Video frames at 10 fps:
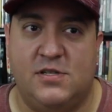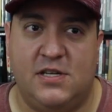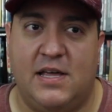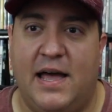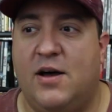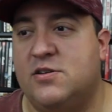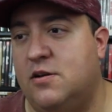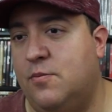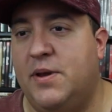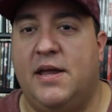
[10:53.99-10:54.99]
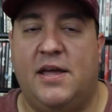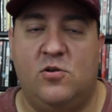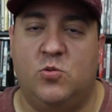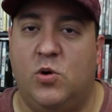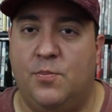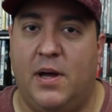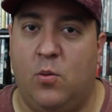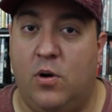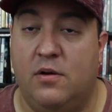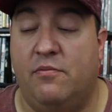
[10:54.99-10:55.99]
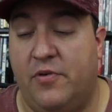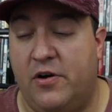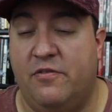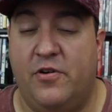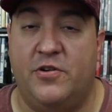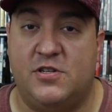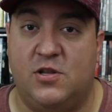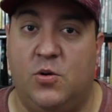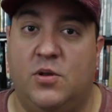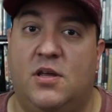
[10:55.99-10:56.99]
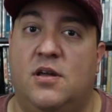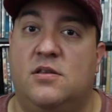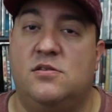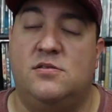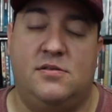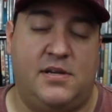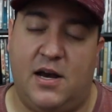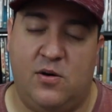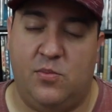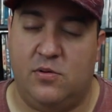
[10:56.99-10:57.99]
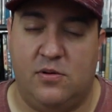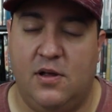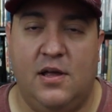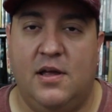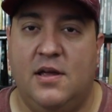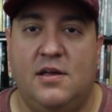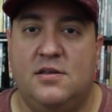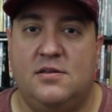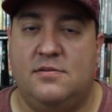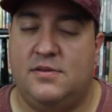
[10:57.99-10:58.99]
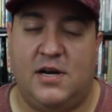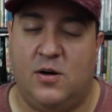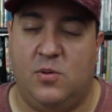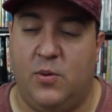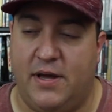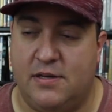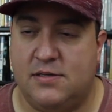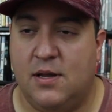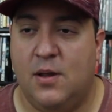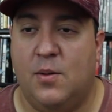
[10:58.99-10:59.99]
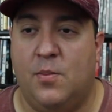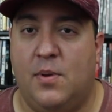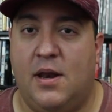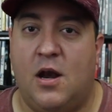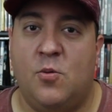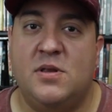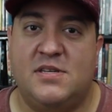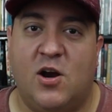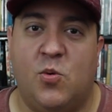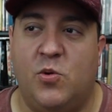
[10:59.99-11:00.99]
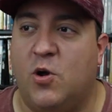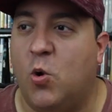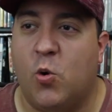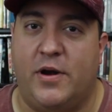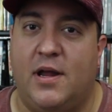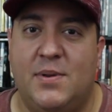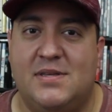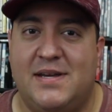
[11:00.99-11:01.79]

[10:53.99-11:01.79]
to see the house and they're being killed one by one very, very slowly in terrible, terrible ways. And I don't mean terrible and gory. I mean